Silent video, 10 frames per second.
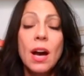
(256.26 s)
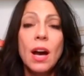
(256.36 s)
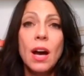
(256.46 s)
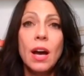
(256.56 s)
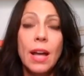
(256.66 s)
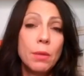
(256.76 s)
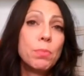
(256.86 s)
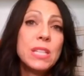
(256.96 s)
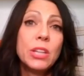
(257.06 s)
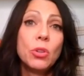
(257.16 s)
uh, and
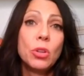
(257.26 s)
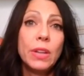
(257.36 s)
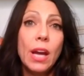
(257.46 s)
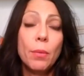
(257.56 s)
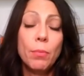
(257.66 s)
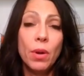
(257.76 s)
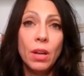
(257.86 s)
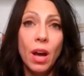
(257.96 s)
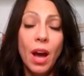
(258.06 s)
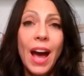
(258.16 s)
particularly
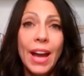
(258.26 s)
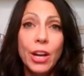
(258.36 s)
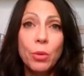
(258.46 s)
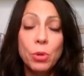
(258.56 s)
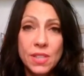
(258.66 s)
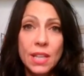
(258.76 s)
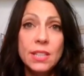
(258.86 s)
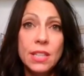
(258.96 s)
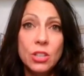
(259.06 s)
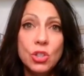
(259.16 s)
a, a, higher
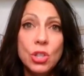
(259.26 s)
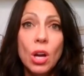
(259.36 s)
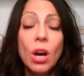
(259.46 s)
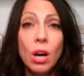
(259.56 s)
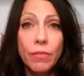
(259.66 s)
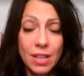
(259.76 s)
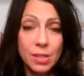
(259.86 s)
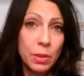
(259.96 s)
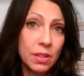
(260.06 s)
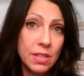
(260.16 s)
percentage of
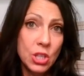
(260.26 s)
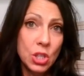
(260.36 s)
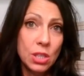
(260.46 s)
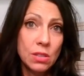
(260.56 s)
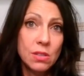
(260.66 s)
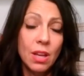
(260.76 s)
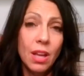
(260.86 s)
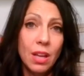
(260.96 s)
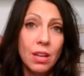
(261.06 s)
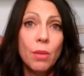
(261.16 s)
hospitalizations
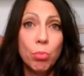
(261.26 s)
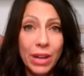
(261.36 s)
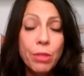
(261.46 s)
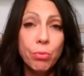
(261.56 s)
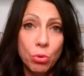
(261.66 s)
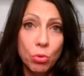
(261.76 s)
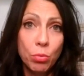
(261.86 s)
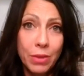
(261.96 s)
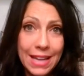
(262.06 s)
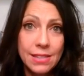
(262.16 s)
in breakthrough
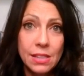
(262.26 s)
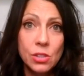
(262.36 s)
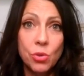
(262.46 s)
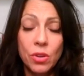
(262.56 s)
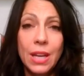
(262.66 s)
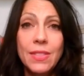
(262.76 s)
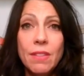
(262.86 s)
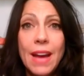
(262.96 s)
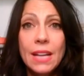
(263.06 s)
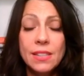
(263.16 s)
cases or in
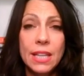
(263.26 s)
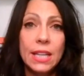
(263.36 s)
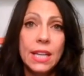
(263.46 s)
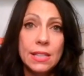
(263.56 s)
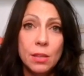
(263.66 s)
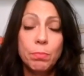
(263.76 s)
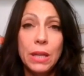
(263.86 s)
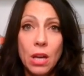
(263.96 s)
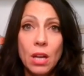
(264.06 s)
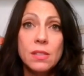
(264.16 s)
the vaccinated? Is it
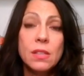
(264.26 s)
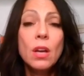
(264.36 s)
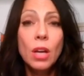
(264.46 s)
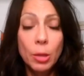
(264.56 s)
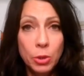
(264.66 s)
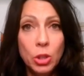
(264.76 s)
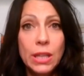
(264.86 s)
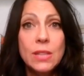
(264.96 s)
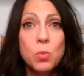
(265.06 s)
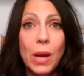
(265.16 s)
because
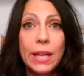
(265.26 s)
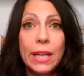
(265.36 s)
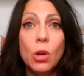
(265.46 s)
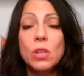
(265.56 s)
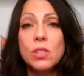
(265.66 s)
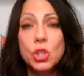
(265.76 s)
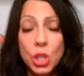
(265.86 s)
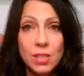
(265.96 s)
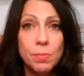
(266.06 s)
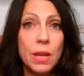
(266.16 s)
immunity is waning or is it
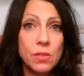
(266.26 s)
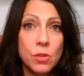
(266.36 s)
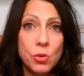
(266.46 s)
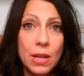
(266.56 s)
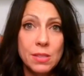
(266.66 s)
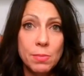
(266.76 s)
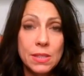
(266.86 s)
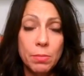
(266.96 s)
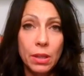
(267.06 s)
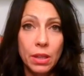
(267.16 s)
just because of the
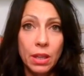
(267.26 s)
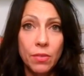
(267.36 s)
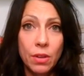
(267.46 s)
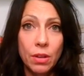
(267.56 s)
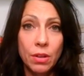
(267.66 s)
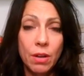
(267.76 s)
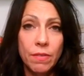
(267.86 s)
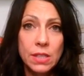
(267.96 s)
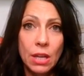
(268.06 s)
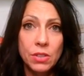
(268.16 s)
transmissibility of the
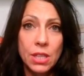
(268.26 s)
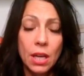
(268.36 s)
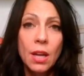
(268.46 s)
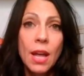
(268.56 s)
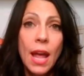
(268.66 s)
of the delta?